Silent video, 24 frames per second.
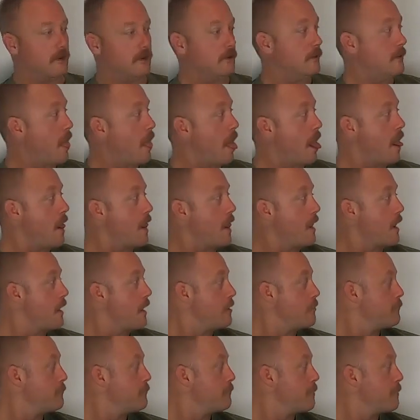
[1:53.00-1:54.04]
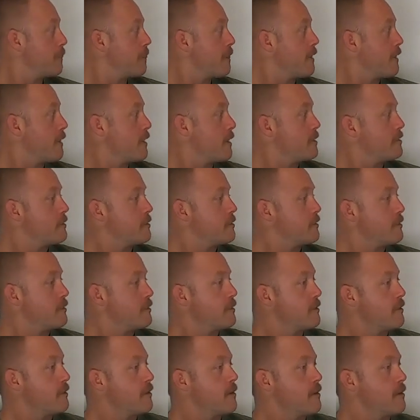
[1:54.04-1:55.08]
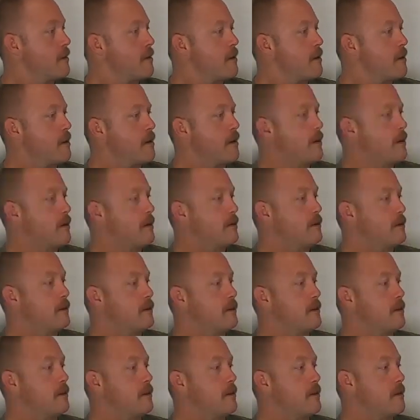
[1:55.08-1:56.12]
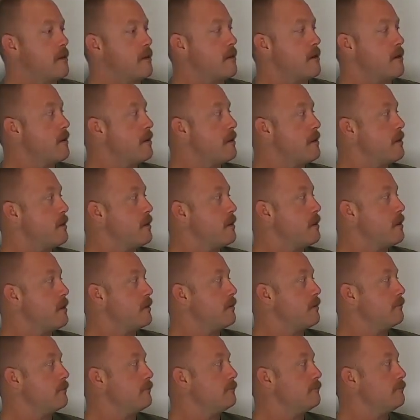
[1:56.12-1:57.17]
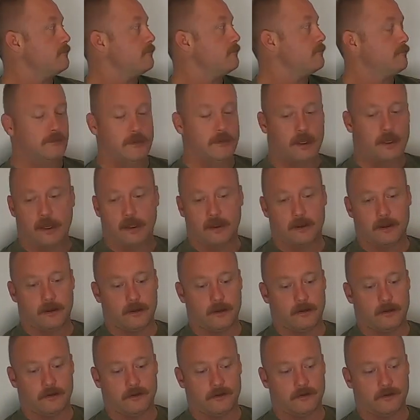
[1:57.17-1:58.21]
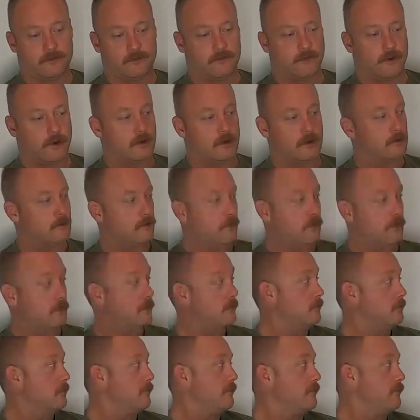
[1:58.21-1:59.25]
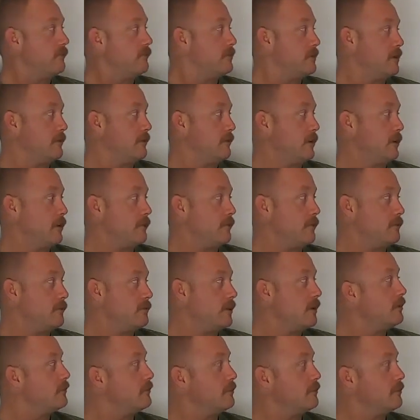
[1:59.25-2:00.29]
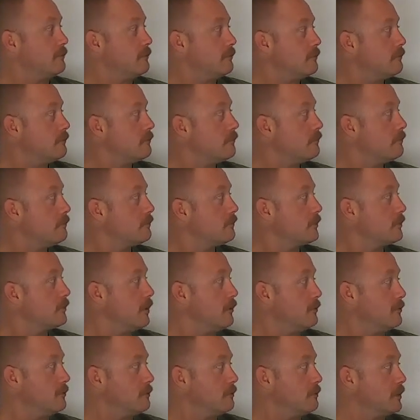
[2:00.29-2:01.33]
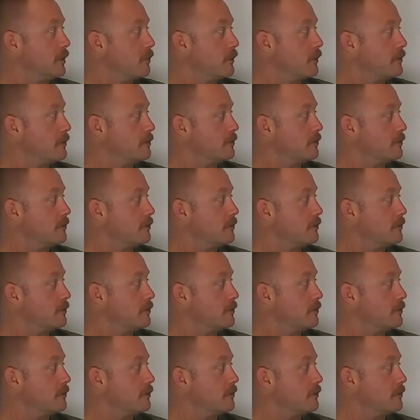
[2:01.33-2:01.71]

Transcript: if it's a program you've run, oh shit, program you've run for a few weeks now, they know what they're doing. Yeah, yeah, just fucking squat, 700 sets and go do some leg press and go